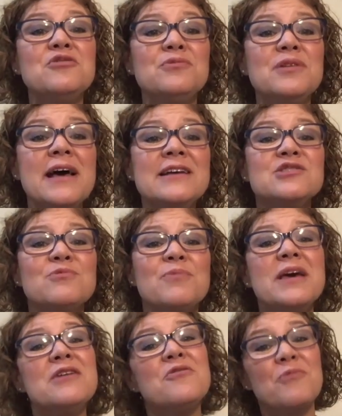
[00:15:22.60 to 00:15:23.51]
next
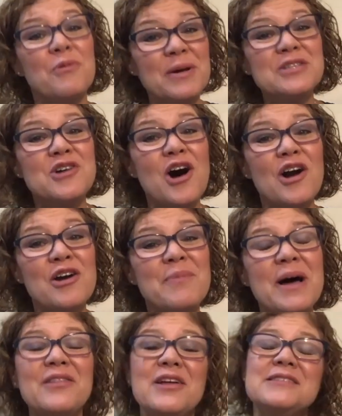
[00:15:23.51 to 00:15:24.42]
week when we talk
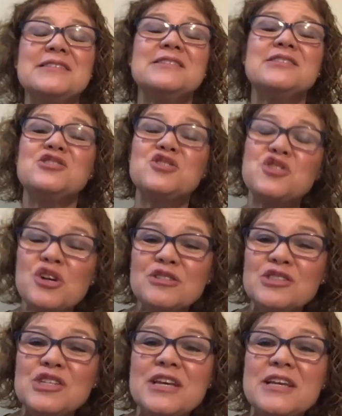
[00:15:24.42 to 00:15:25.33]
about lessons
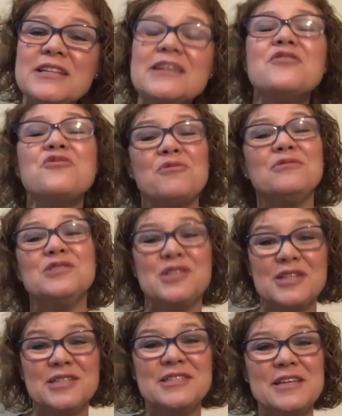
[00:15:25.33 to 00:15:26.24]
13 through
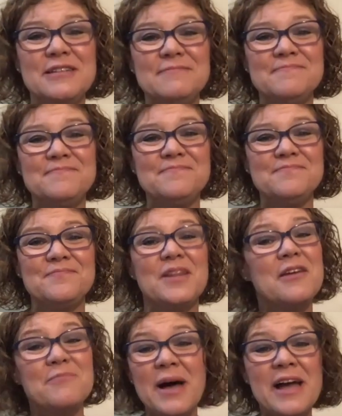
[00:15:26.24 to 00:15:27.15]
16.
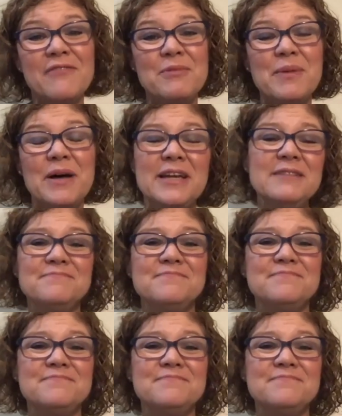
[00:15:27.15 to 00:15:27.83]
Bye, everybody.